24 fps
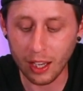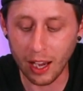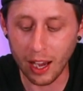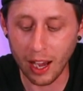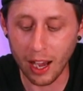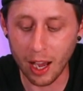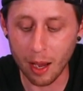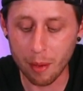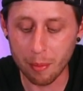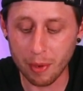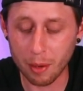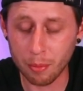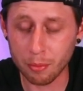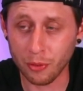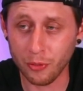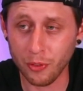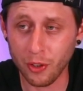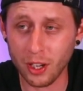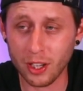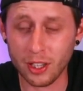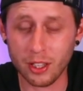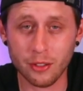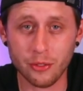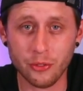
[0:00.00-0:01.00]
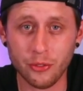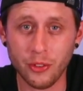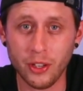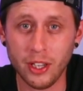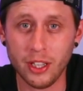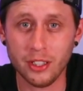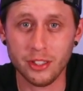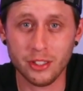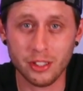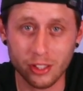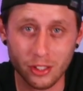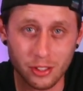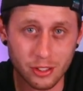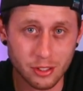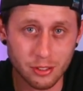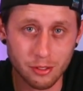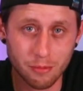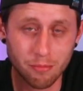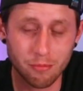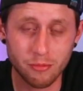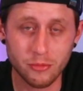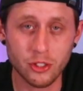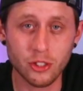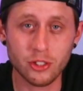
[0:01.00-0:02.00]
um, and providing it fits,
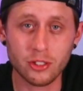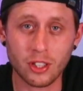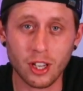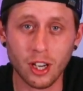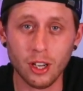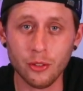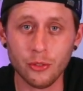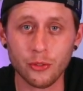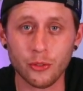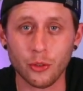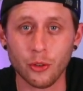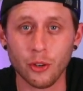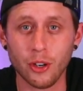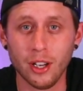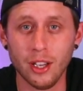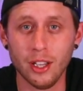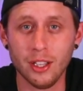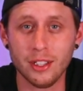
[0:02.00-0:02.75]
just go for it.